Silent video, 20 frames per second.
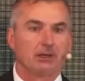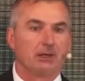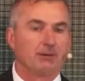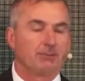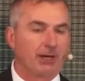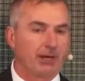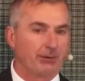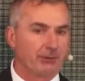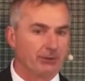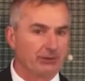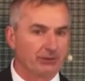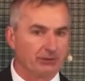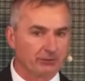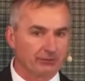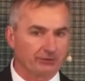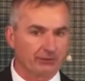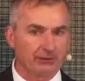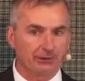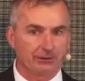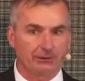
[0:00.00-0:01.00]
by
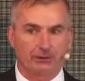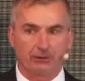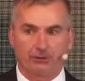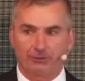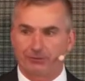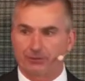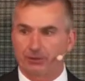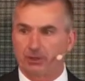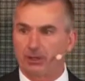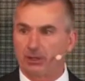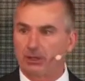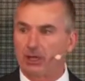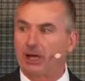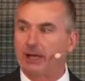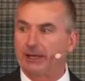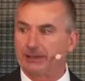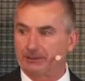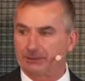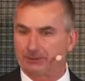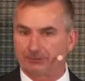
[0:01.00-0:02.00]
reducing the overall
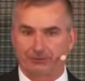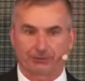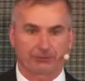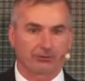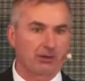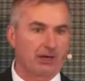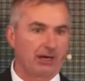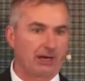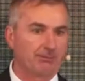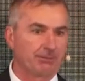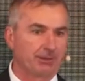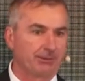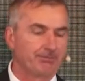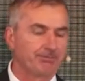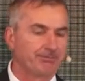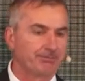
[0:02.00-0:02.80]
height of the crop.